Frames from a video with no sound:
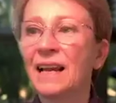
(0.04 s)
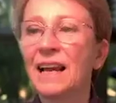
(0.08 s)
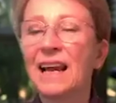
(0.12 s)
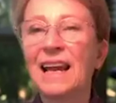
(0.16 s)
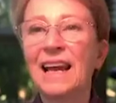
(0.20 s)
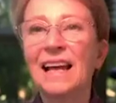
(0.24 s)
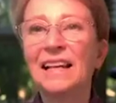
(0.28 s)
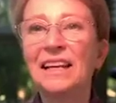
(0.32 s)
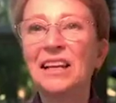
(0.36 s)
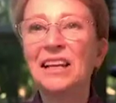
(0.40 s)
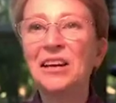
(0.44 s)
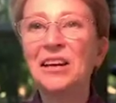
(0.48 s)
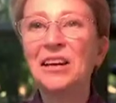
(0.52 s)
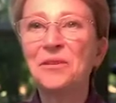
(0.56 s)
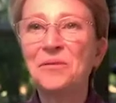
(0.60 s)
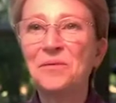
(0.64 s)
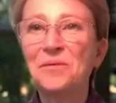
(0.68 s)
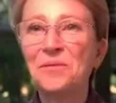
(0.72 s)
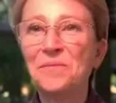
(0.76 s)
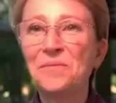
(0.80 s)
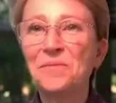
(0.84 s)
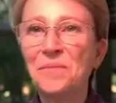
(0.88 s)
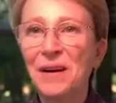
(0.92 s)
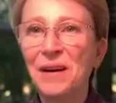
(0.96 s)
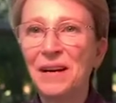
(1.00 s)

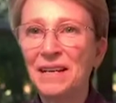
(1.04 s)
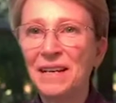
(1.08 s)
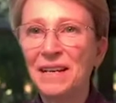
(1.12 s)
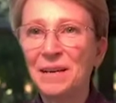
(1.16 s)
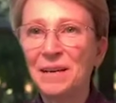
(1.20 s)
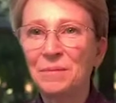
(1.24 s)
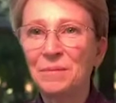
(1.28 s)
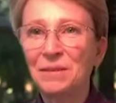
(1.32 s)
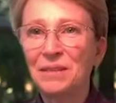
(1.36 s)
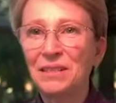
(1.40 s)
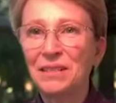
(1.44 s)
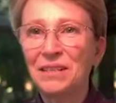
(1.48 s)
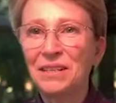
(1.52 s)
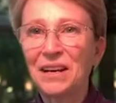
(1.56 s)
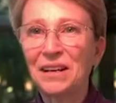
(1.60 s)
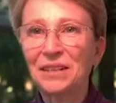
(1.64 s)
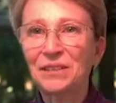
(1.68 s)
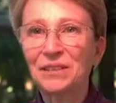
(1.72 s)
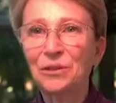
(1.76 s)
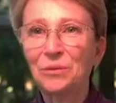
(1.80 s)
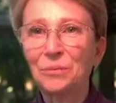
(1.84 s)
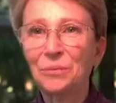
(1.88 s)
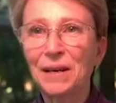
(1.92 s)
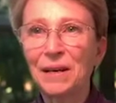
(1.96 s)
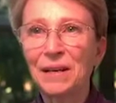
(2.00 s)
Hello, my name is
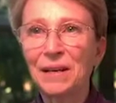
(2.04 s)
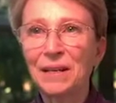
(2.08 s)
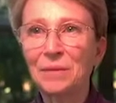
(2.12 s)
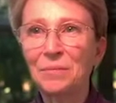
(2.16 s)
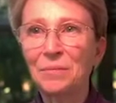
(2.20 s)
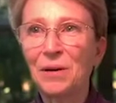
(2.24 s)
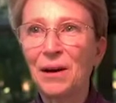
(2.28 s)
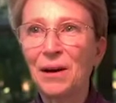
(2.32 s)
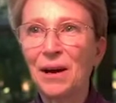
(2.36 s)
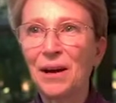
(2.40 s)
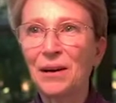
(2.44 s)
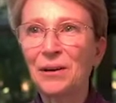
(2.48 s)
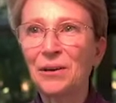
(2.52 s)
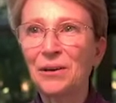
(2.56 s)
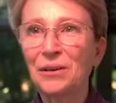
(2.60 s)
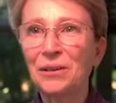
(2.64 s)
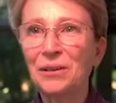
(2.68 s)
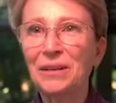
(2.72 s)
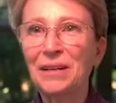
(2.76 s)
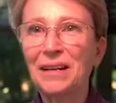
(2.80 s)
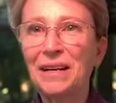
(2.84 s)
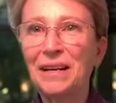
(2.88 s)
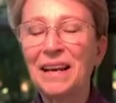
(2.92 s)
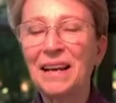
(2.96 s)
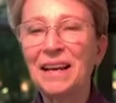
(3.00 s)
Dr. Penny
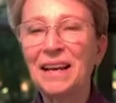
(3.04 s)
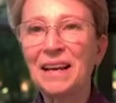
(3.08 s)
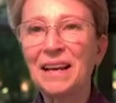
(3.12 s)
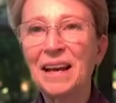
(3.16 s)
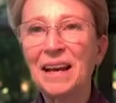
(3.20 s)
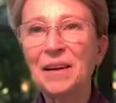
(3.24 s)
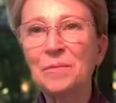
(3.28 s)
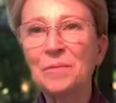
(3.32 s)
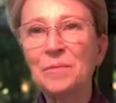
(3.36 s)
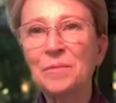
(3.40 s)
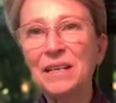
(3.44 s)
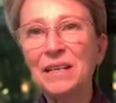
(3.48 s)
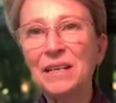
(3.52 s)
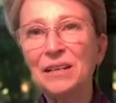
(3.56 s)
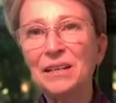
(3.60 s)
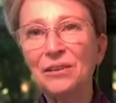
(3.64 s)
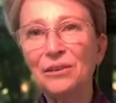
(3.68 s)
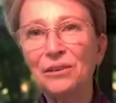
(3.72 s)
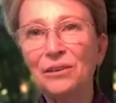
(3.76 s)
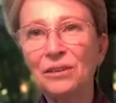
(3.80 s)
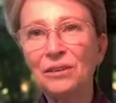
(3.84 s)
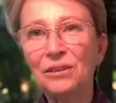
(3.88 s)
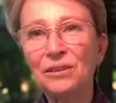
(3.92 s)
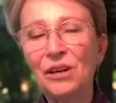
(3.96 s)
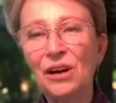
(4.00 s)
Potter, and I'm
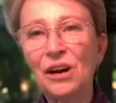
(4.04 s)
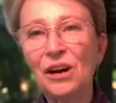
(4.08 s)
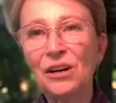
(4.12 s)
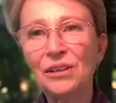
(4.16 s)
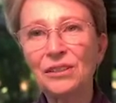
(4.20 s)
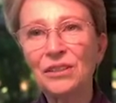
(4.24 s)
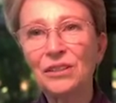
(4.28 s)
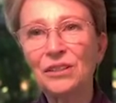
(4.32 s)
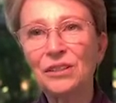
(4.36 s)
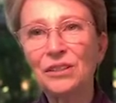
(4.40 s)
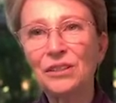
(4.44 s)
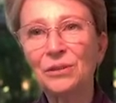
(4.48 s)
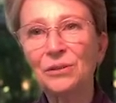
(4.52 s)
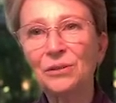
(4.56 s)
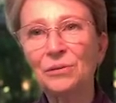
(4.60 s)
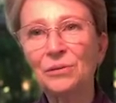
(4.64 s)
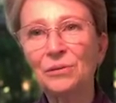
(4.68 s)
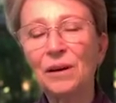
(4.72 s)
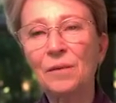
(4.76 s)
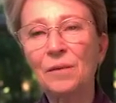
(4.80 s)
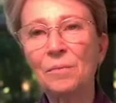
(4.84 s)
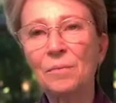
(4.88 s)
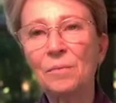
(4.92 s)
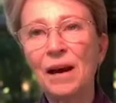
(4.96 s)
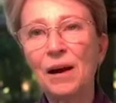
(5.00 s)
here to talk to you
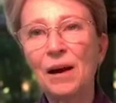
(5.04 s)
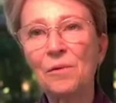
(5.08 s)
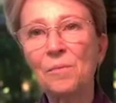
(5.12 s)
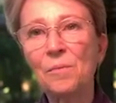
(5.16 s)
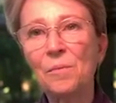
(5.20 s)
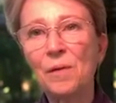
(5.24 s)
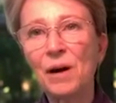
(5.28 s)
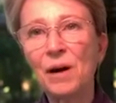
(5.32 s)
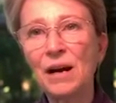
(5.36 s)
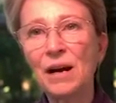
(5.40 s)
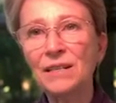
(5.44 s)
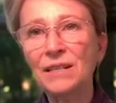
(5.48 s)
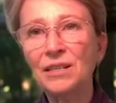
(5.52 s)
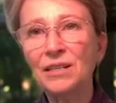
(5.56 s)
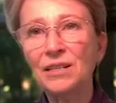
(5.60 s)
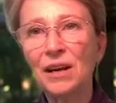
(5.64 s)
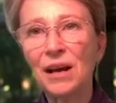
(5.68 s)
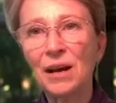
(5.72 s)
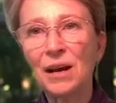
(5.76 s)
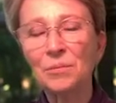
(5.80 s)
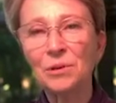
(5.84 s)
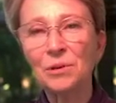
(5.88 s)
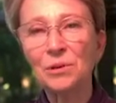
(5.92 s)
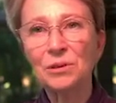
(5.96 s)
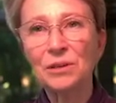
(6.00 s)
about my
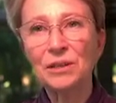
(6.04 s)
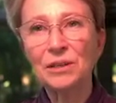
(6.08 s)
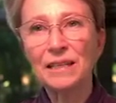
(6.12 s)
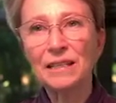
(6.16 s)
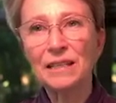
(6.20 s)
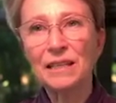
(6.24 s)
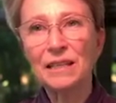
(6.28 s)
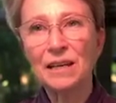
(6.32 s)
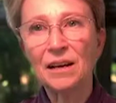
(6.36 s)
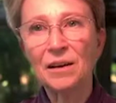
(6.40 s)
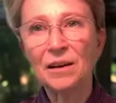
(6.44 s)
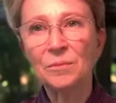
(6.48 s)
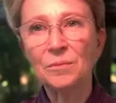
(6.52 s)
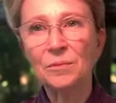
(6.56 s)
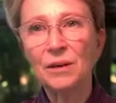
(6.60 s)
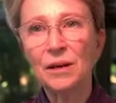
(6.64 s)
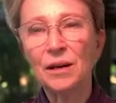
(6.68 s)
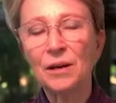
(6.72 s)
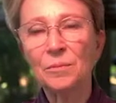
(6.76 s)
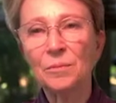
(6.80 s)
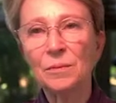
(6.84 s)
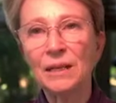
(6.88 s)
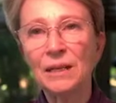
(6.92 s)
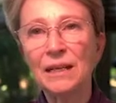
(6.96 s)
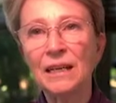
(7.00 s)
chapter in the
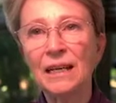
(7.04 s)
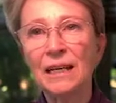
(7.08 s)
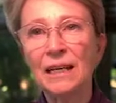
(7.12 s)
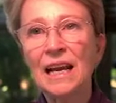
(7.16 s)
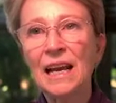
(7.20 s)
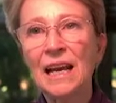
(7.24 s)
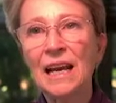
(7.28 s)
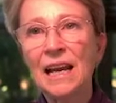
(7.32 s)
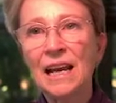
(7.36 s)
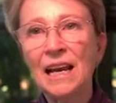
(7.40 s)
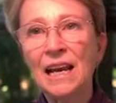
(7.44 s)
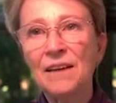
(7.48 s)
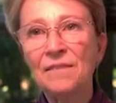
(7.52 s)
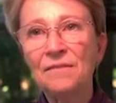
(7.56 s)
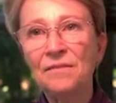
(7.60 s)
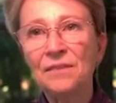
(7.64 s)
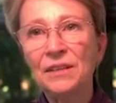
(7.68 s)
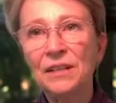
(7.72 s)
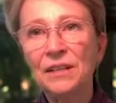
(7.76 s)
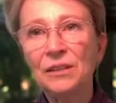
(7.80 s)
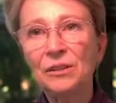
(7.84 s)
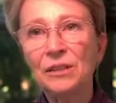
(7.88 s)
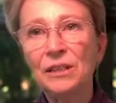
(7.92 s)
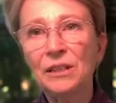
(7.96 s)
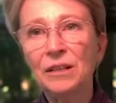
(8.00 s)
upcoming
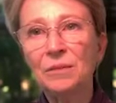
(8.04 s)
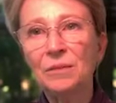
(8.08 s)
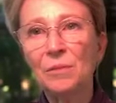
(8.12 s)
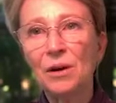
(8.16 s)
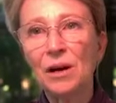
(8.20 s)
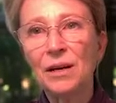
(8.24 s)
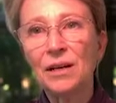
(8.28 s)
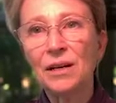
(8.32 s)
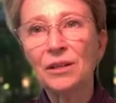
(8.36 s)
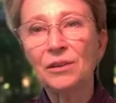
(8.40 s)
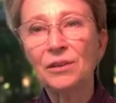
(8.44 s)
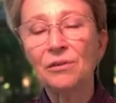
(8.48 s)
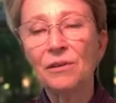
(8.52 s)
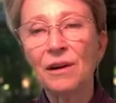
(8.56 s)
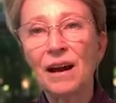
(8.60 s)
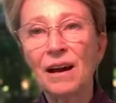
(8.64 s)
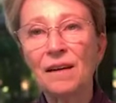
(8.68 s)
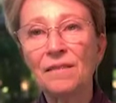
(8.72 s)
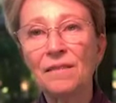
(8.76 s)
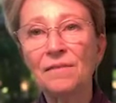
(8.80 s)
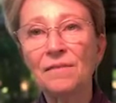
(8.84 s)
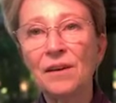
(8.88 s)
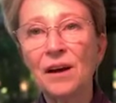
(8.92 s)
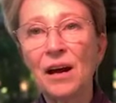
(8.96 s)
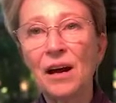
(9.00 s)
Fielding
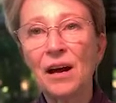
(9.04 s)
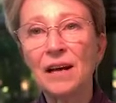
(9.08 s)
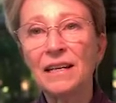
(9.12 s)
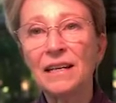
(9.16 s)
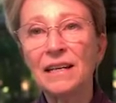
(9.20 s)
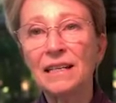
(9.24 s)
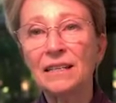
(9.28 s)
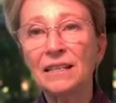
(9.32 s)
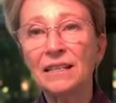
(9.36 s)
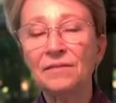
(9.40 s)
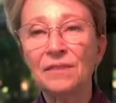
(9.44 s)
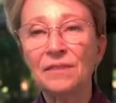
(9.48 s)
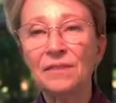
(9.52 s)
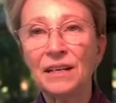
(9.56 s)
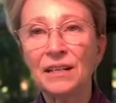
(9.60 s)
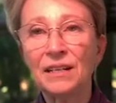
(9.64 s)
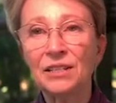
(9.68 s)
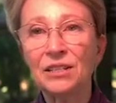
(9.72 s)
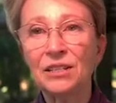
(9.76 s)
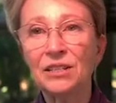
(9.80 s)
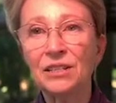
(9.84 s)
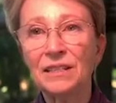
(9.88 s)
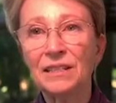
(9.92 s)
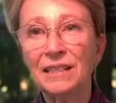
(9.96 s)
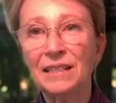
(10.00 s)
Monograph on
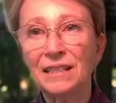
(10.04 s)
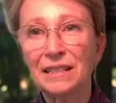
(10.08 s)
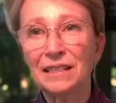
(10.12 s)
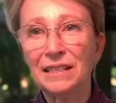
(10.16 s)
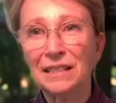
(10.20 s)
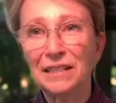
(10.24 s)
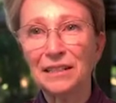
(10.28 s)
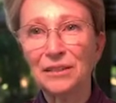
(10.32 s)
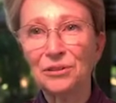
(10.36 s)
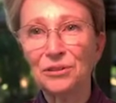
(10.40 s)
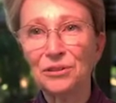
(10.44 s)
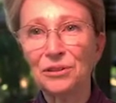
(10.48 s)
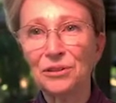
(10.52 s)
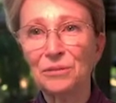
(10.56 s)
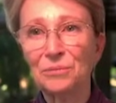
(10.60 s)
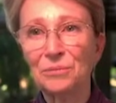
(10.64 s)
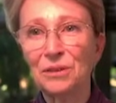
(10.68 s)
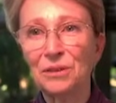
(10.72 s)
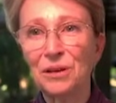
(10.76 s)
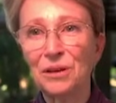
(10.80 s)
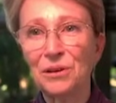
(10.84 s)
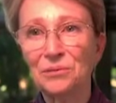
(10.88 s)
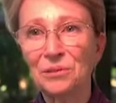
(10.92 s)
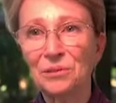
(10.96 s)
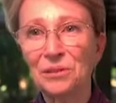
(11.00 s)
Innovations in Leadership
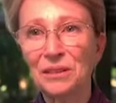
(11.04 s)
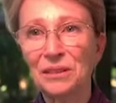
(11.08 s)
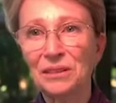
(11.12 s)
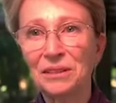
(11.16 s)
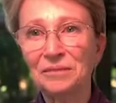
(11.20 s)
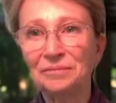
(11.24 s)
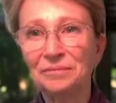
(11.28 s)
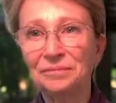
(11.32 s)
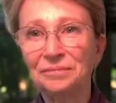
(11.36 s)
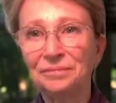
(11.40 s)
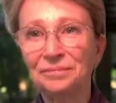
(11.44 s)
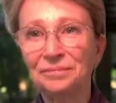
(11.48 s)
Coaching.